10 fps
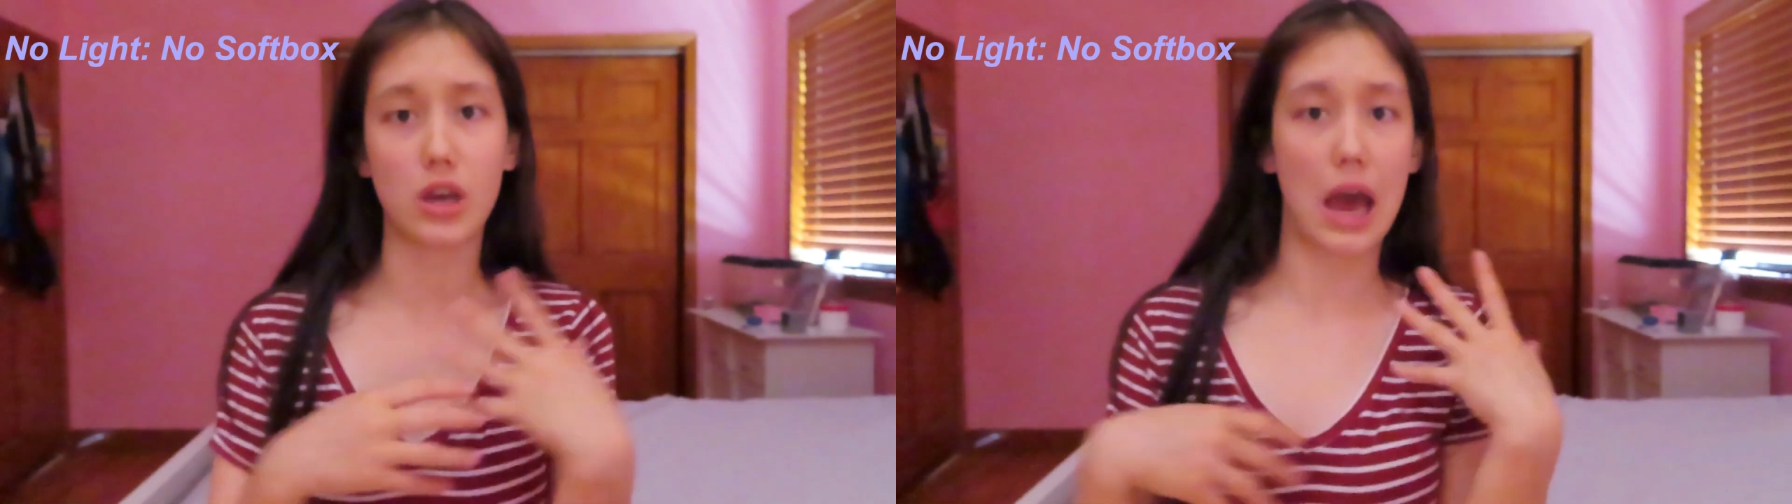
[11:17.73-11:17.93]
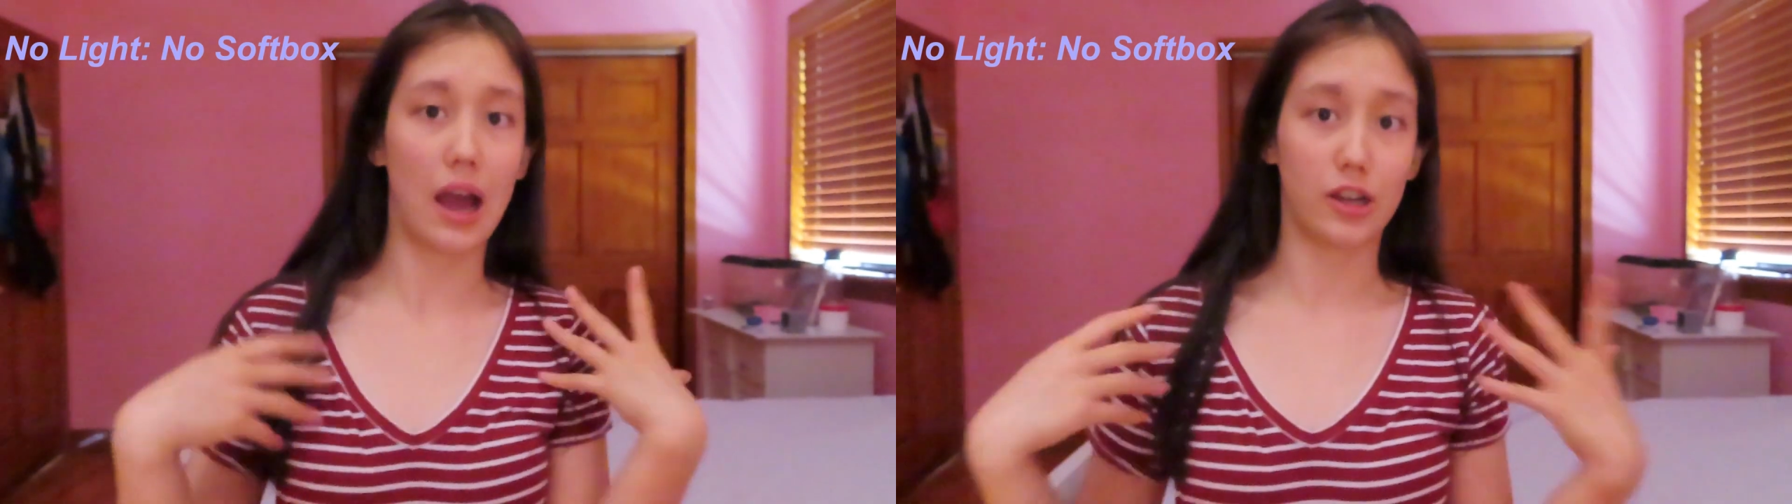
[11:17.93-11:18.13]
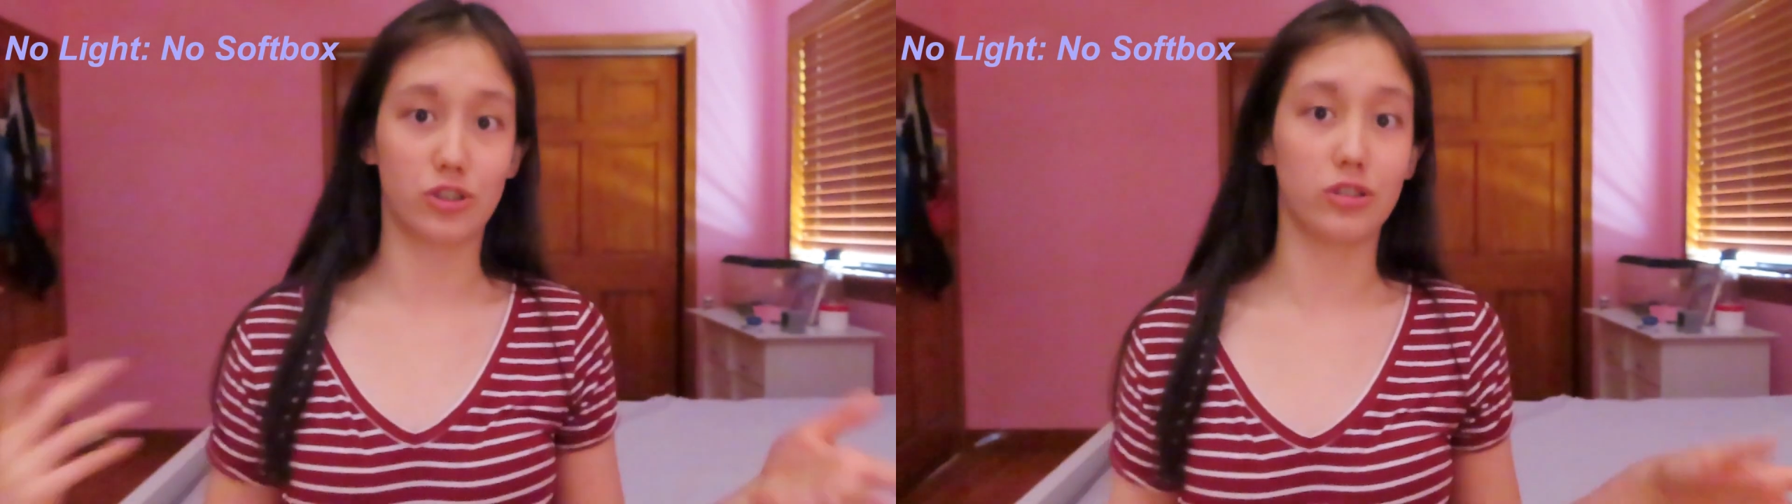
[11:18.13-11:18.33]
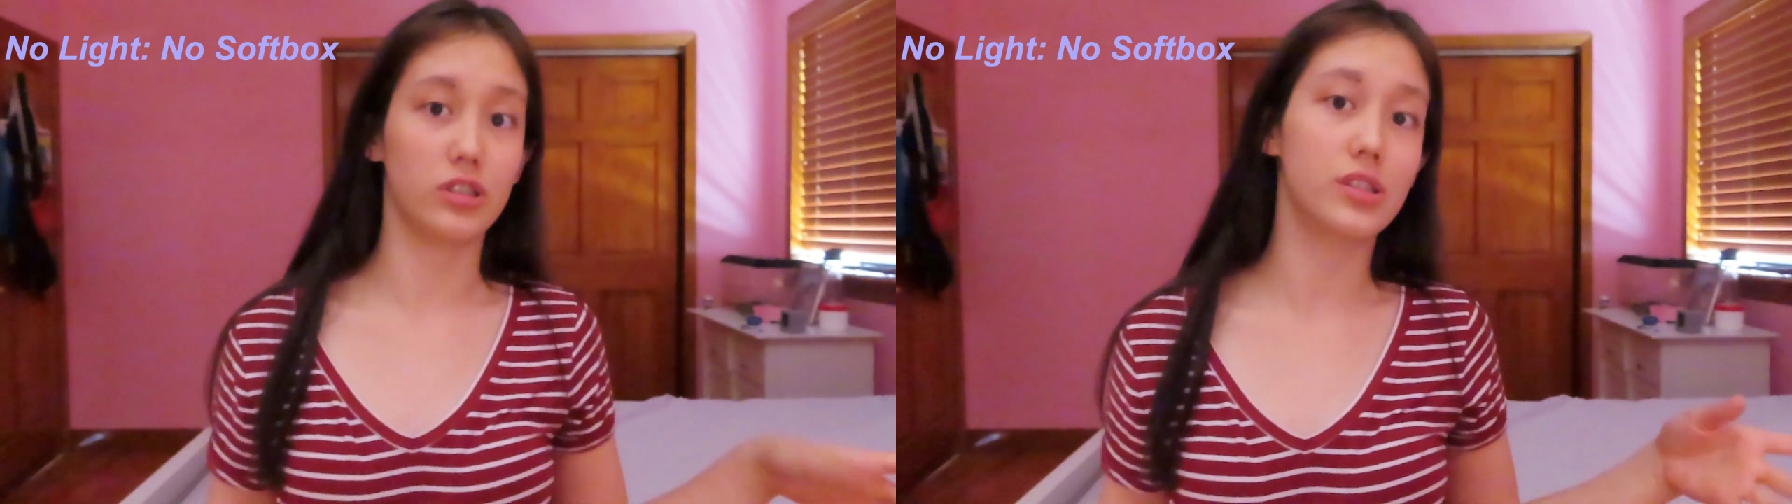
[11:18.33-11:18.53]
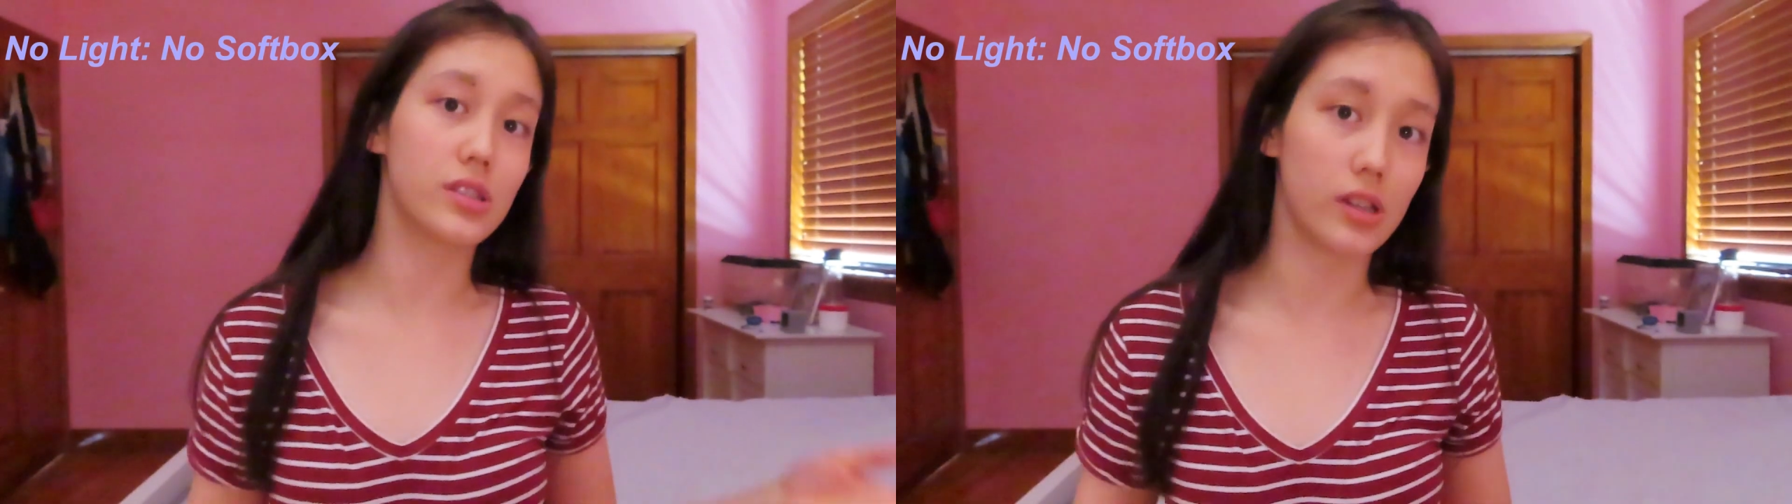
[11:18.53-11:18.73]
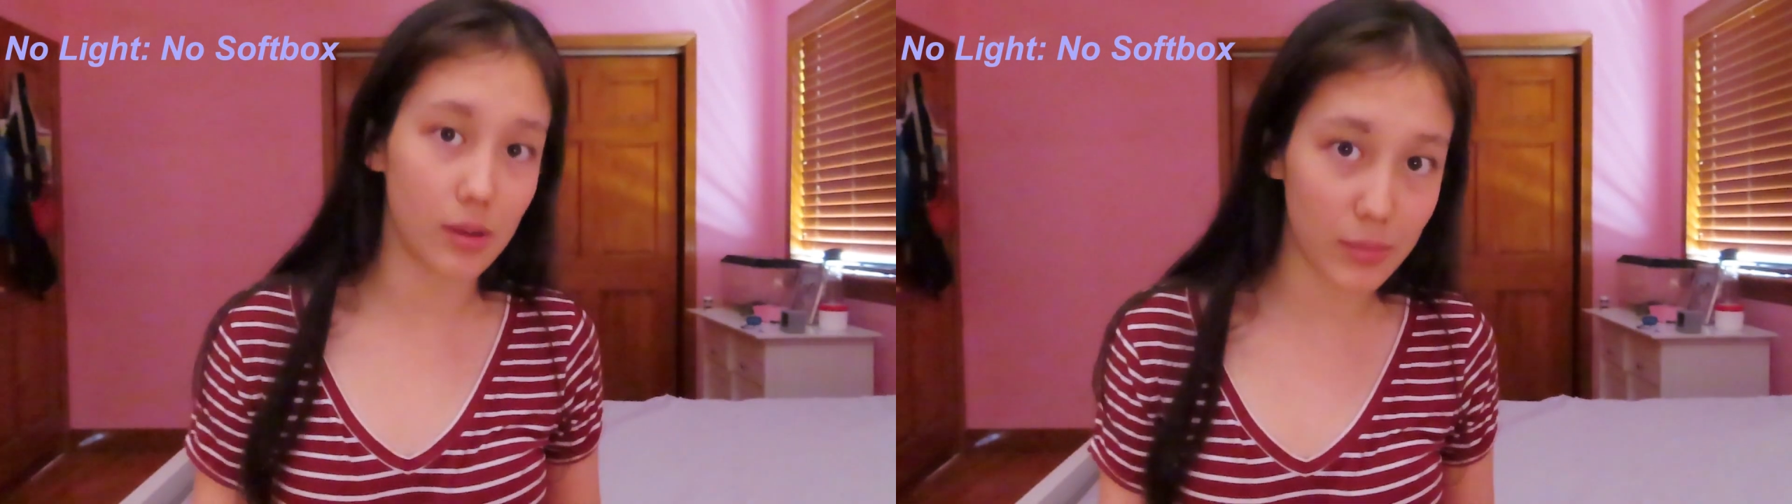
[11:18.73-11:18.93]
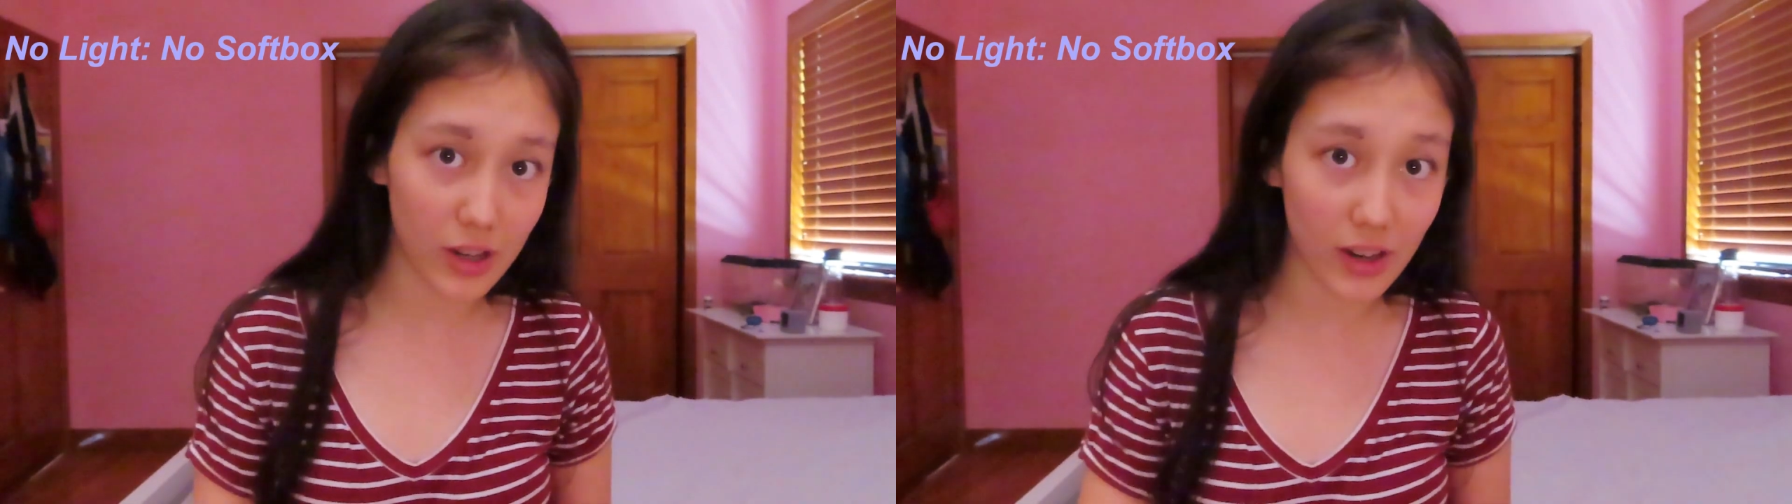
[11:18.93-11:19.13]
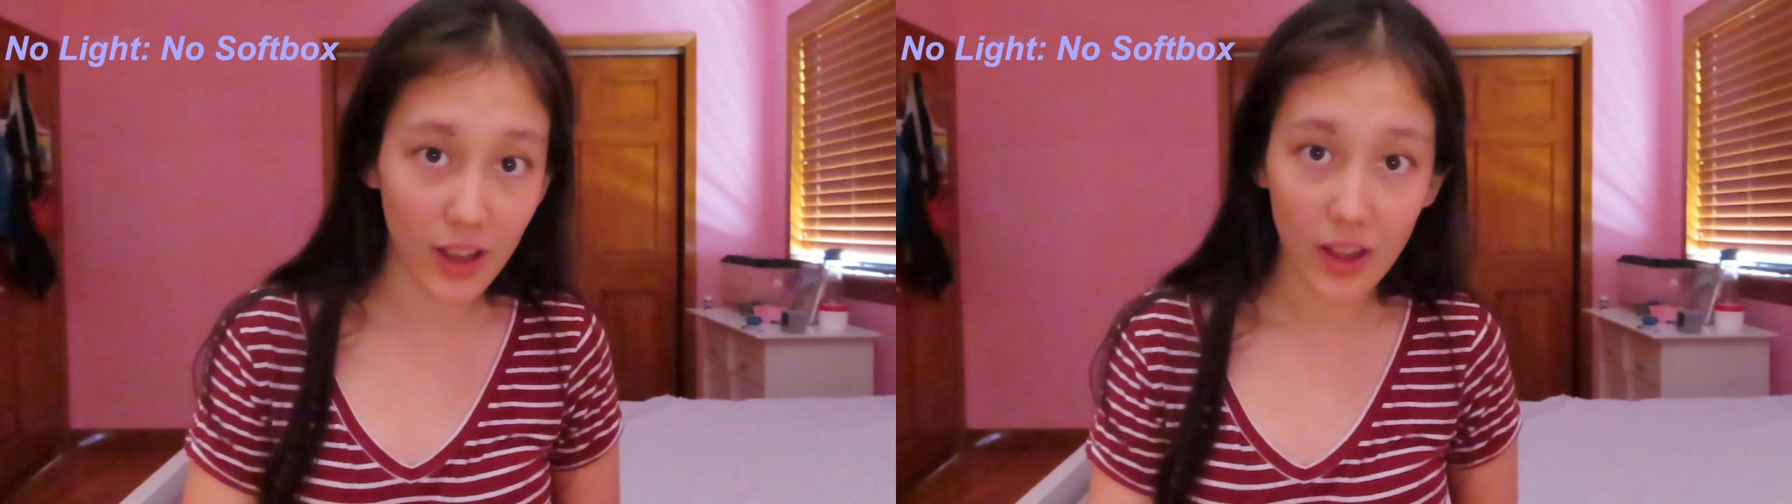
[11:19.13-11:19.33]
actually see
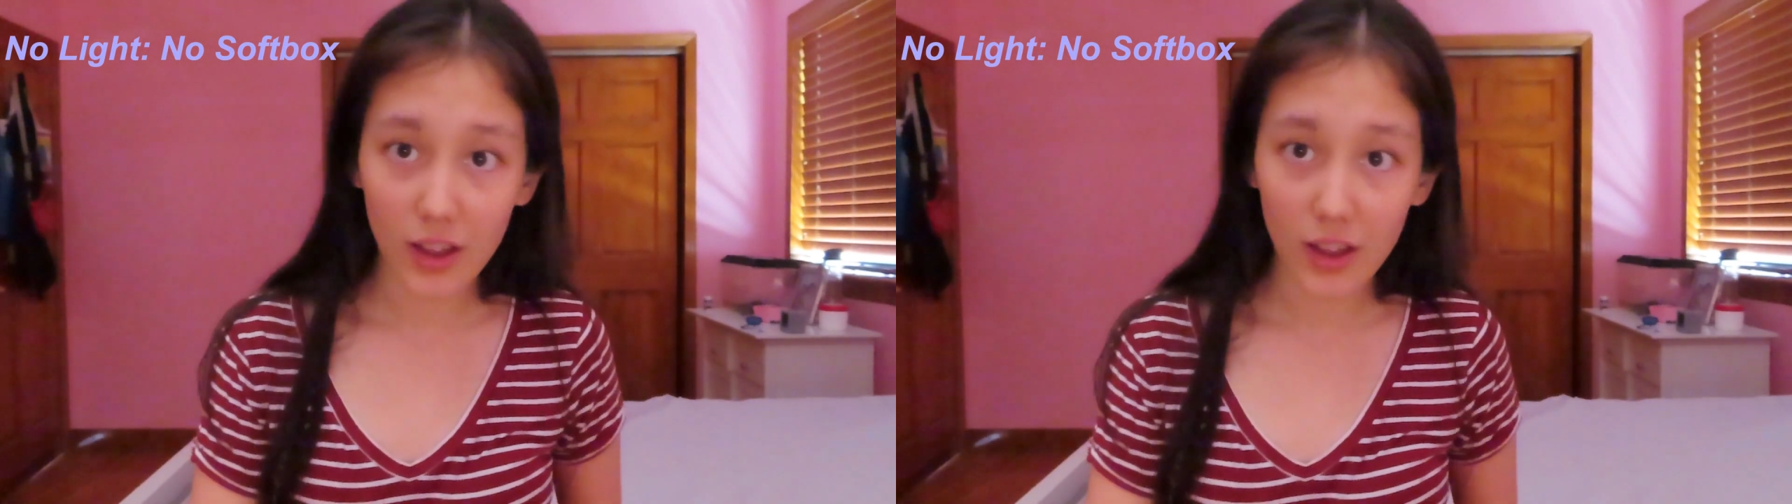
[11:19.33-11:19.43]
me.